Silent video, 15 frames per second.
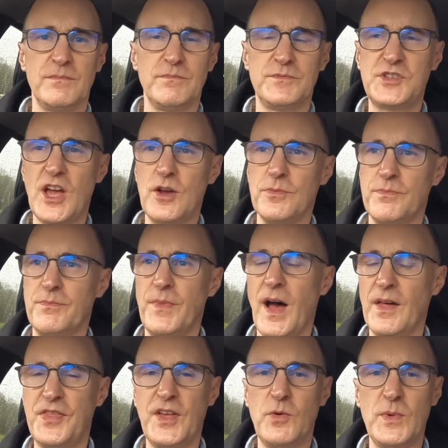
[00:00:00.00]
So,
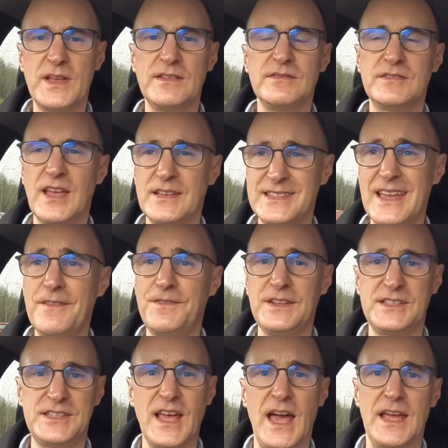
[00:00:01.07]
I think we can safely
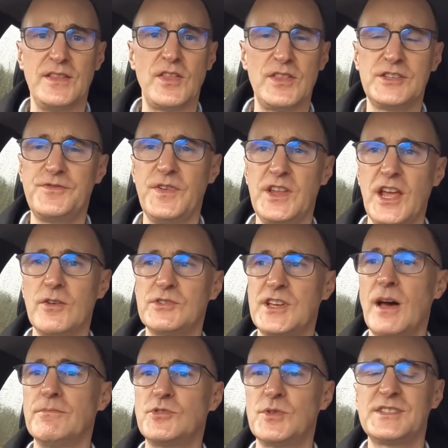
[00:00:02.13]
say that this video has
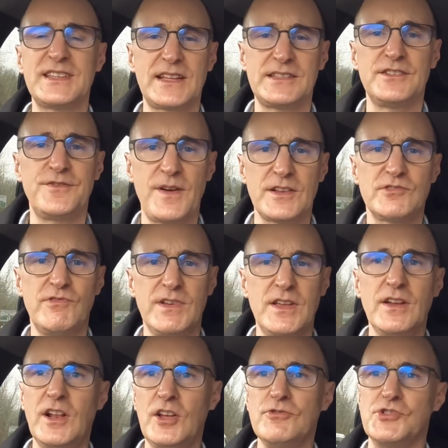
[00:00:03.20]
come to a satisfactory
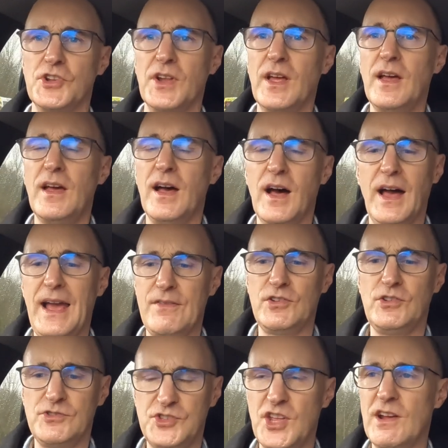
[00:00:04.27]
conclusion. I have a
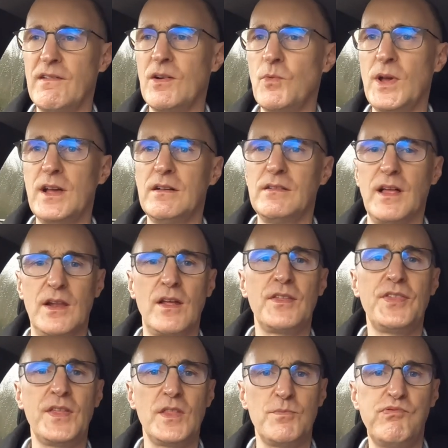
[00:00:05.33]
new steering wheel, and I
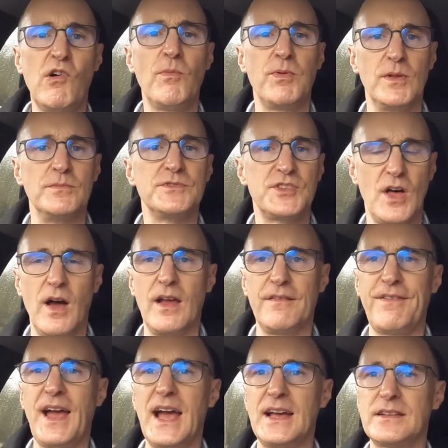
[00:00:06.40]
think the problems that I
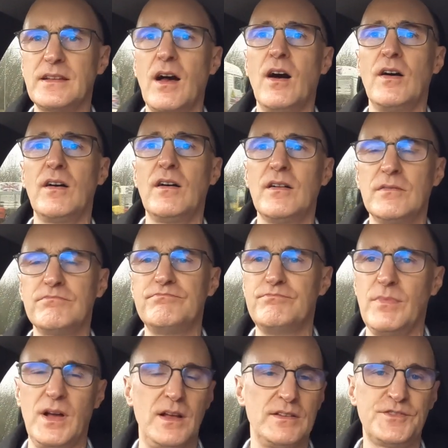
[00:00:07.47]
have had are,
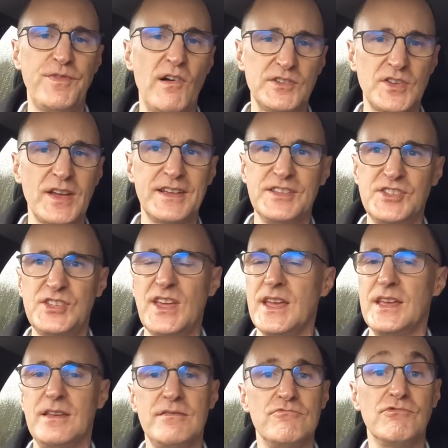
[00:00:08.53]
as far as I can
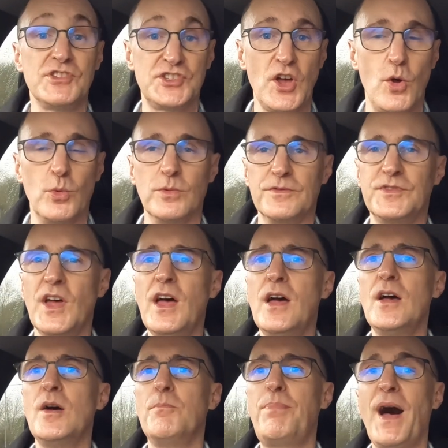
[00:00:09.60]
see, resolved.
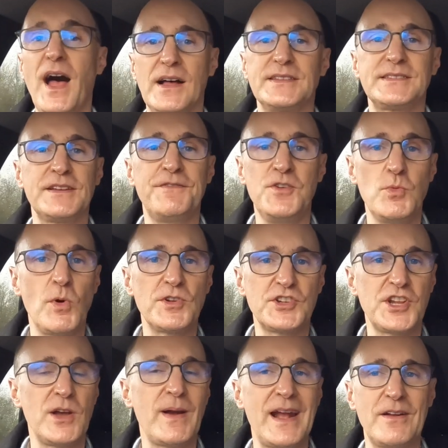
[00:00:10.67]
But if you want to
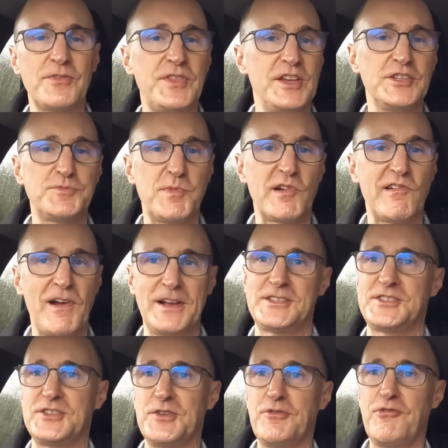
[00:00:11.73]
know how things
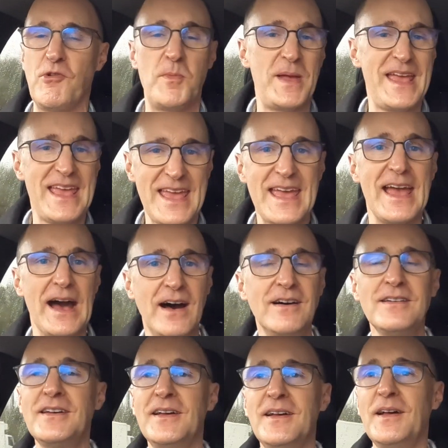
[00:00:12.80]
progress from here,
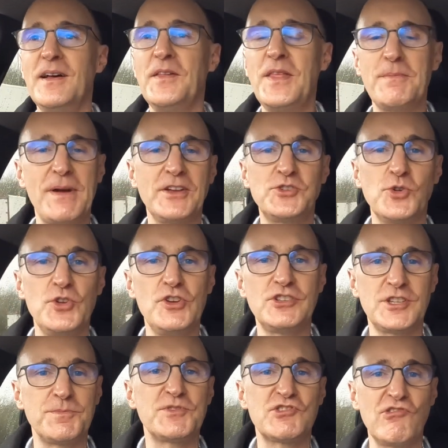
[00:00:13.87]
then make sure you
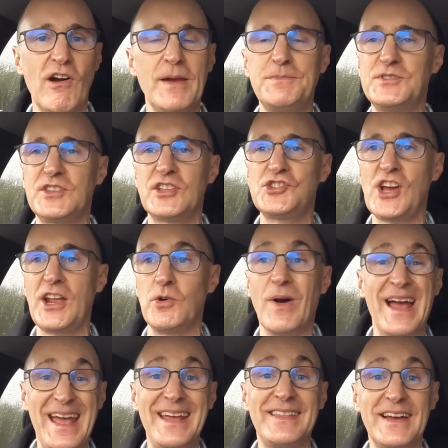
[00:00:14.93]
subscribe to the channel.
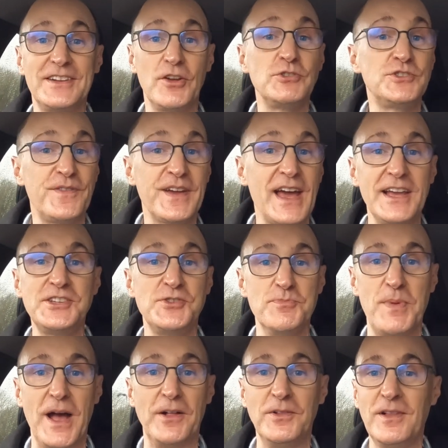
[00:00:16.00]
Hit that notification
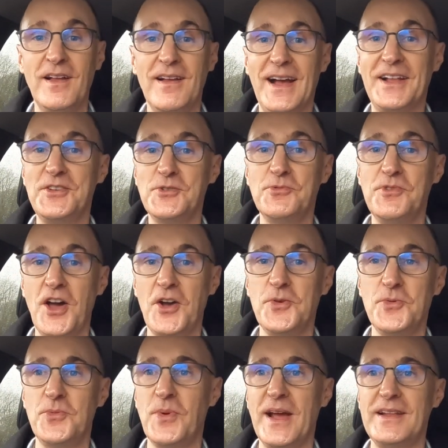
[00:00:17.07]
bell and you'll know
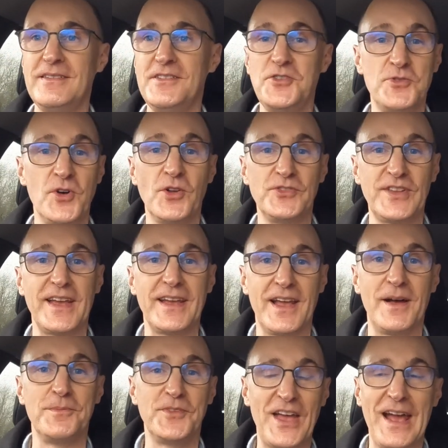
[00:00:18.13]
when new content
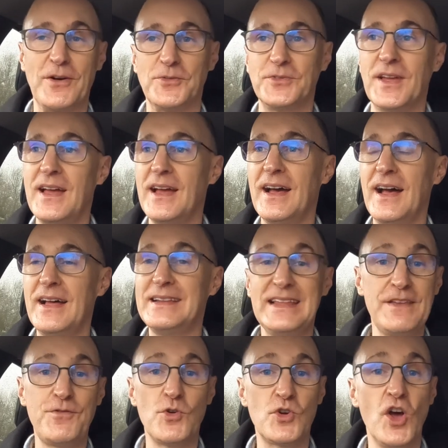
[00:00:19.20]
comes out.
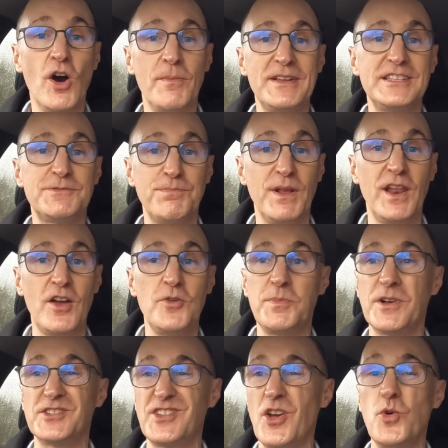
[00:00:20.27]
Leave your comments below
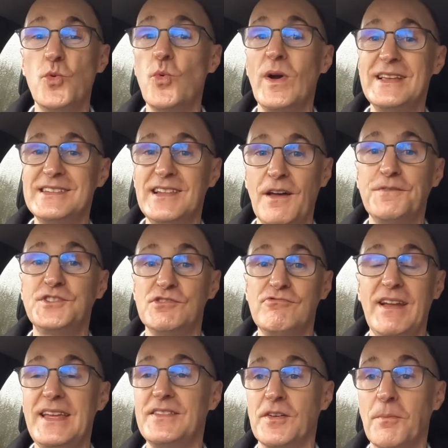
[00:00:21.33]
because I always love to
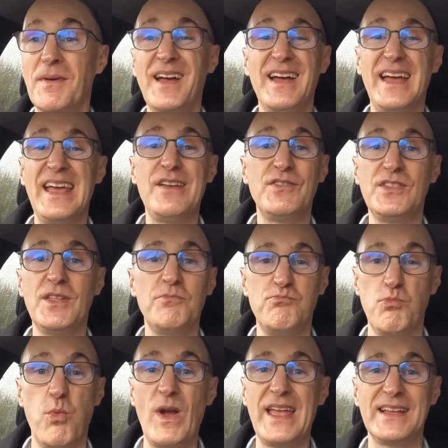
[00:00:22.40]
read them, even the
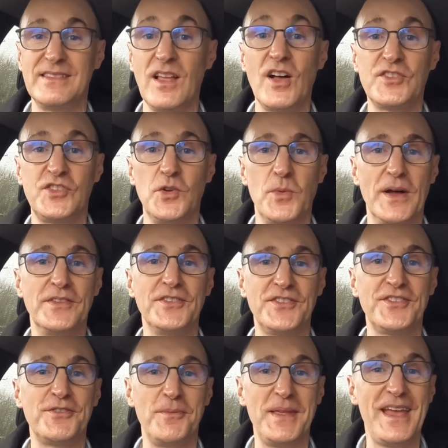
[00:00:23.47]
weird nasty
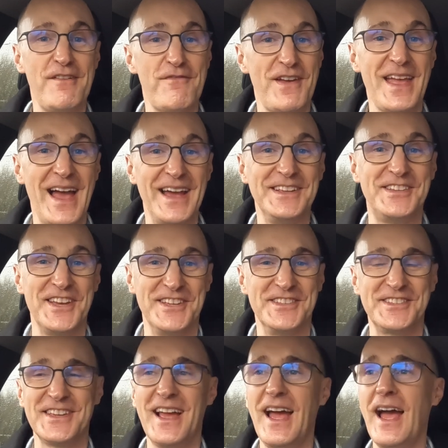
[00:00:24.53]
ones from EV
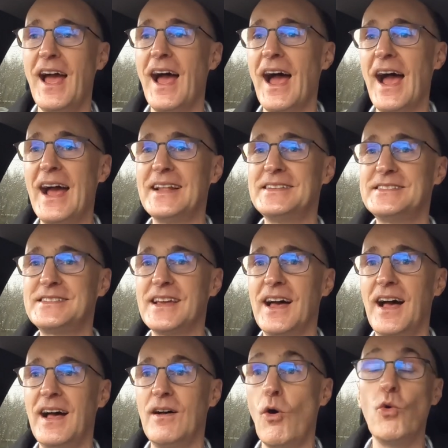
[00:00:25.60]
haters. And
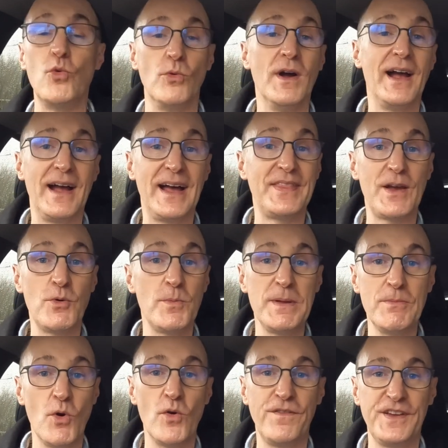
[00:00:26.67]
there will be
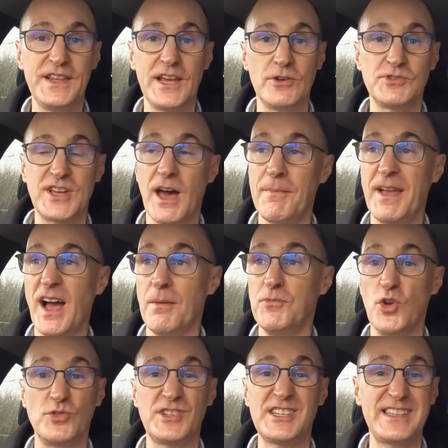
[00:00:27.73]
more videos coming up,
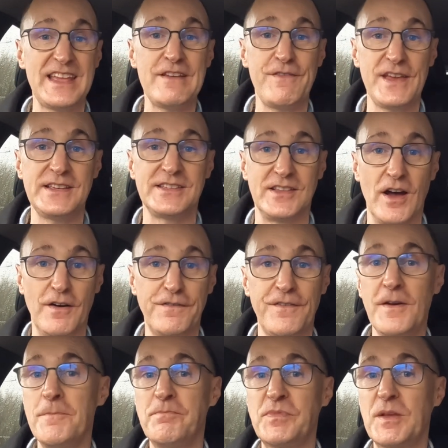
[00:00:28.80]
not just EV stuff,
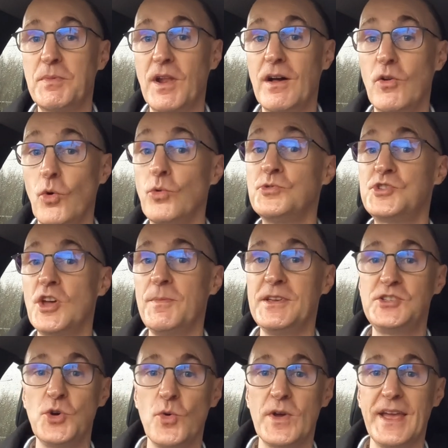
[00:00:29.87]
but I'll also be
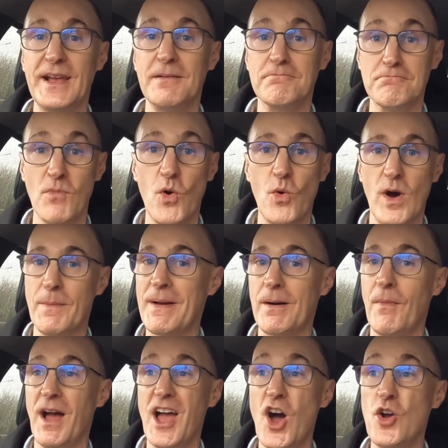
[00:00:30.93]
talking more about
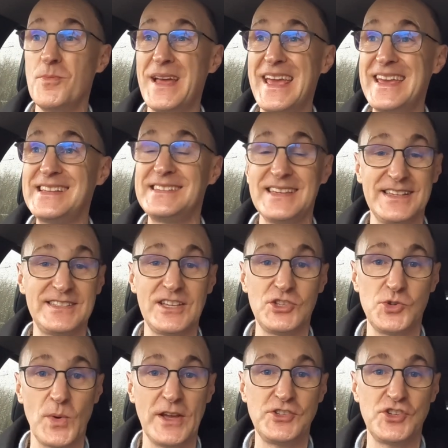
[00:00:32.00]
my home heating
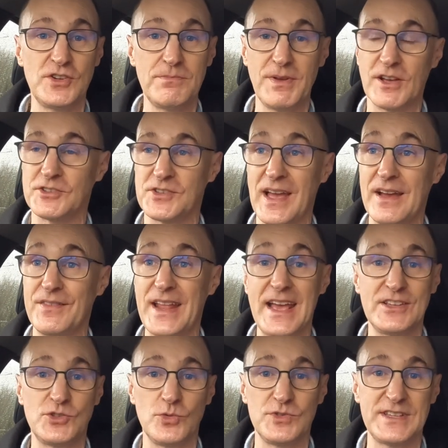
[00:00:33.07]
situation because I have an
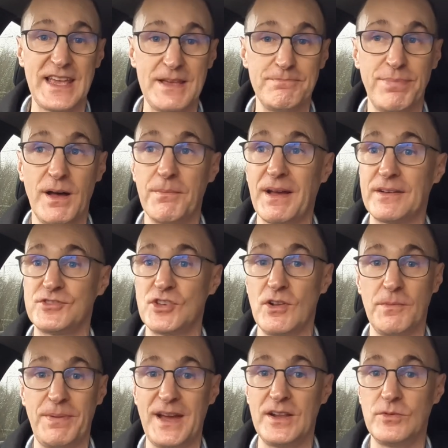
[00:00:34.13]
air source heat pump, I have
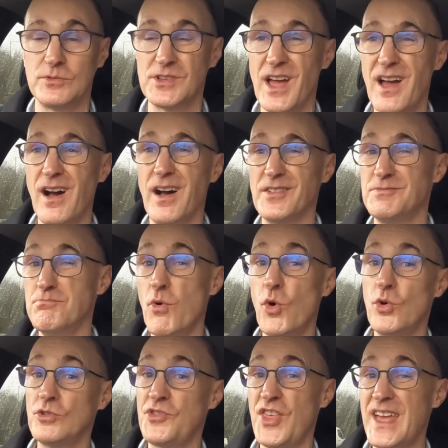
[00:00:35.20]
solar panels, there's
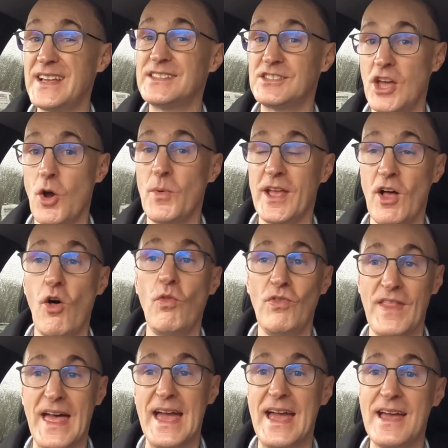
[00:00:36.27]
more things going
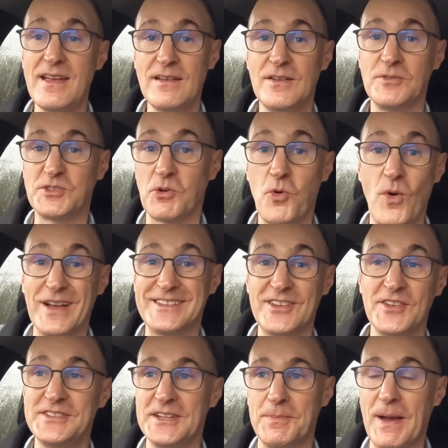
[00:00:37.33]
on there, which I'm quite
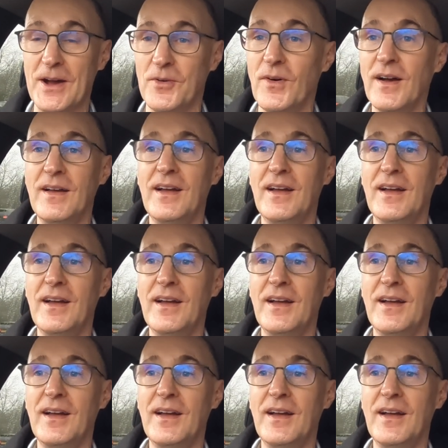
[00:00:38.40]
excited about,